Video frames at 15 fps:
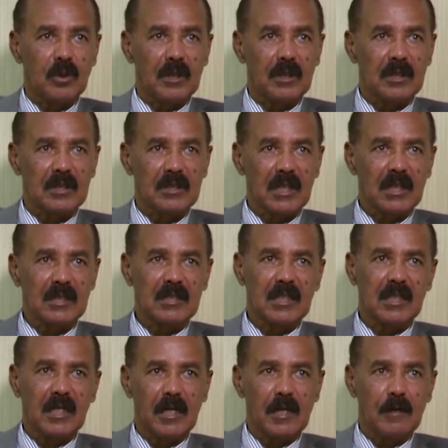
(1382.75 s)
are
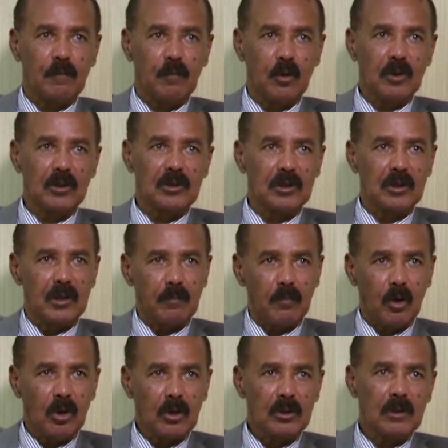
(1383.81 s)
discussing, airports,
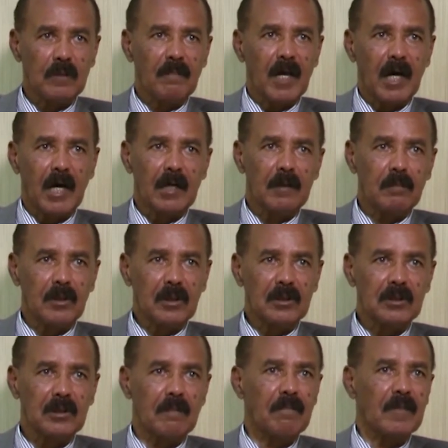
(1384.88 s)
ports,
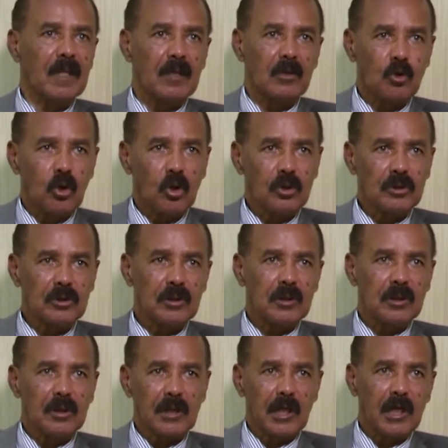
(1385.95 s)
harbors, roads,
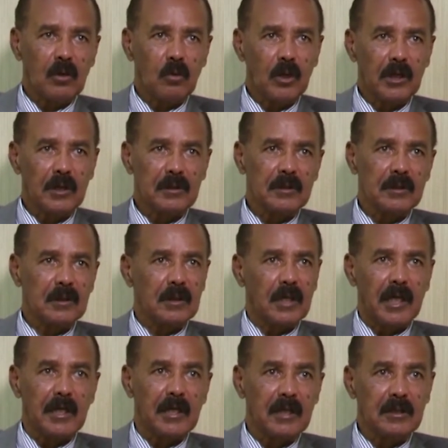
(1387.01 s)
railways,
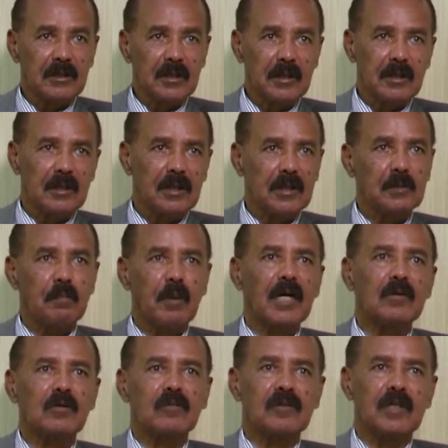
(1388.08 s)
energy, is
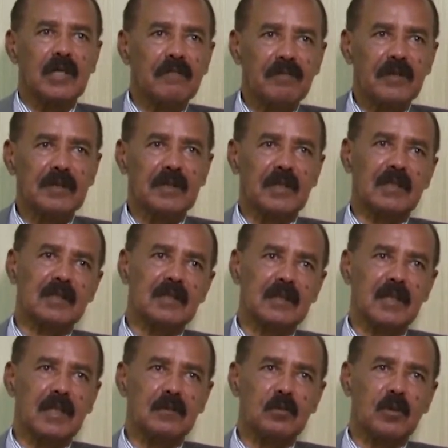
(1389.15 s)
part of the infrastructure
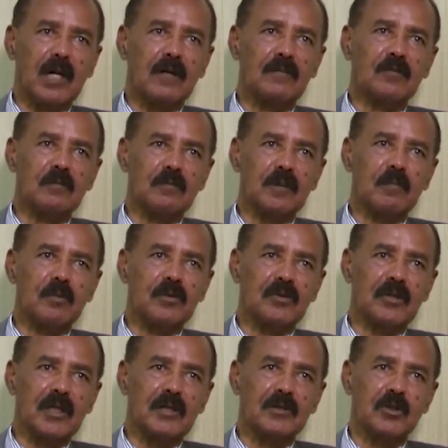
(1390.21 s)
that will have to be put
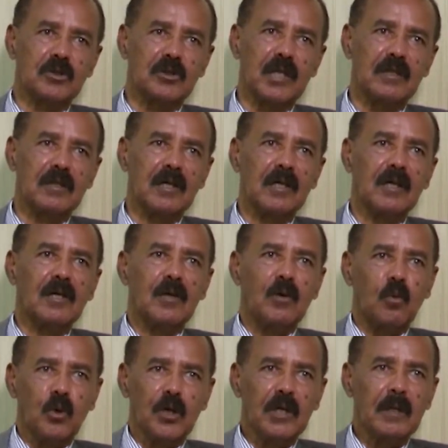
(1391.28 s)
there so that
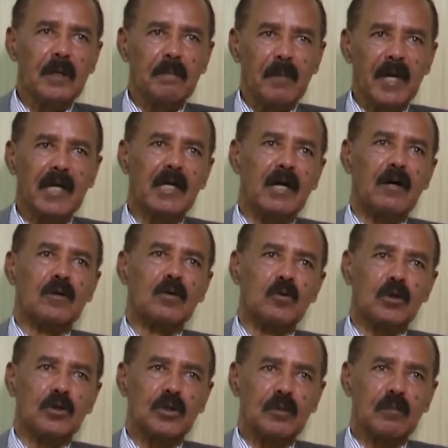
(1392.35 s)
we make our
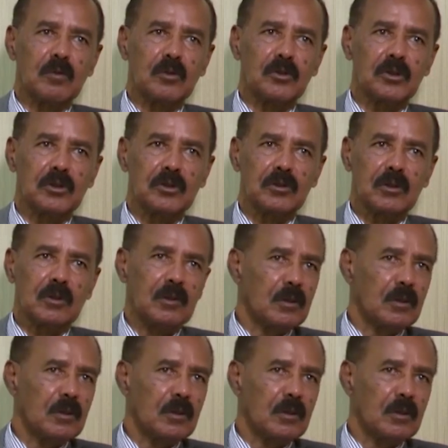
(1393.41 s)
contributions.